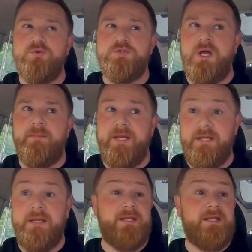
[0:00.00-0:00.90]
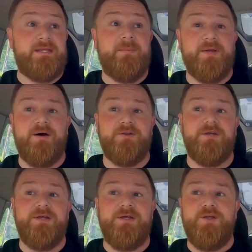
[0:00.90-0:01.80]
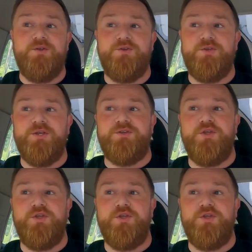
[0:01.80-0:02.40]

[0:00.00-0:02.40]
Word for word: Do you know what I mean? They're, yeah. yeah, they're double hard do, mm.